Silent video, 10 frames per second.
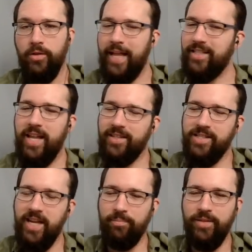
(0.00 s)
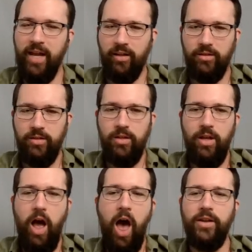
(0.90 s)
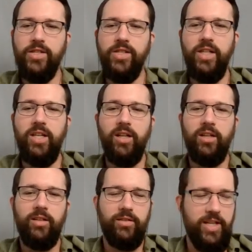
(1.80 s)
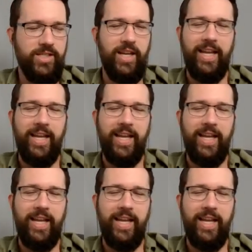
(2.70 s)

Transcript: That's not the same thing. Honestly, this